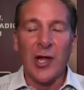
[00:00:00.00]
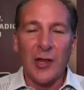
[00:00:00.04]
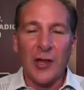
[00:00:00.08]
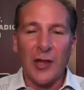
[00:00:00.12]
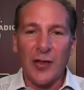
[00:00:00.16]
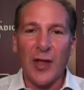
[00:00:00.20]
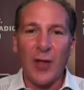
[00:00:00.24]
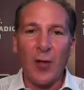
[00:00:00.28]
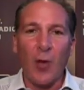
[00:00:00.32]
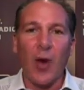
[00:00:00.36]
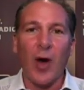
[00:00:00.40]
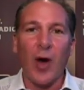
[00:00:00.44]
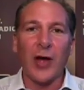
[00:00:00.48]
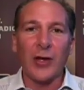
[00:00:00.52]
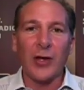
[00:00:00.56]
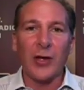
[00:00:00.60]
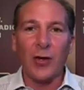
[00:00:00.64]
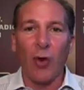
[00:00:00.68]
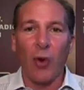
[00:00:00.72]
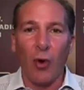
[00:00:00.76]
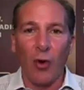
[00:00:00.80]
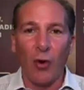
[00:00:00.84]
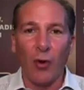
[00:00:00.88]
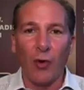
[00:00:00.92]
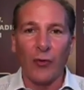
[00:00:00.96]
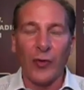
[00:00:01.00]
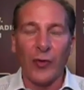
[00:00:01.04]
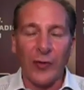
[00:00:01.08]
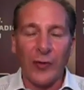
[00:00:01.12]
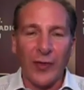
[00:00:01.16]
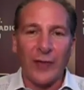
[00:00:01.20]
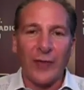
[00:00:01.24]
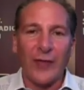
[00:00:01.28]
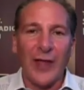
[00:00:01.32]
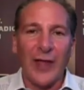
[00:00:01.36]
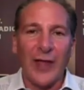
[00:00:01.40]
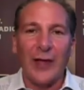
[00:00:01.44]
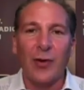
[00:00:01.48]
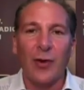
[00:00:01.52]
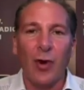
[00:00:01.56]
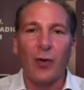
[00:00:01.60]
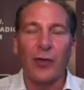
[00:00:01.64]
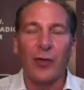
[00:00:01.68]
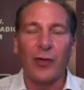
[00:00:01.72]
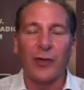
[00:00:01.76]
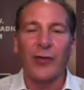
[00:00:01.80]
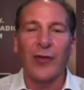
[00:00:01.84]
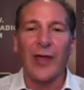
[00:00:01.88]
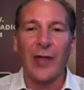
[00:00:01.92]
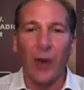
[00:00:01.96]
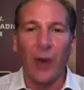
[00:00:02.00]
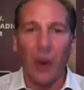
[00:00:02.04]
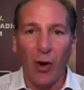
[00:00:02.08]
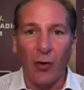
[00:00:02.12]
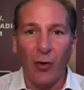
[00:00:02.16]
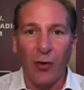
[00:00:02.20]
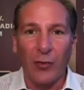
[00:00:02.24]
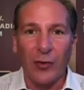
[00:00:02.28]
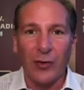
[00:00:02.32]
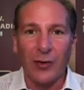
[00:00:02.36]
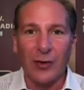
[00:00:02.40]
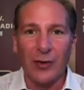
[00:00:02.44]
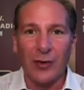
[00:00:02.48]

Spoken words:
They want gold that they know that they own.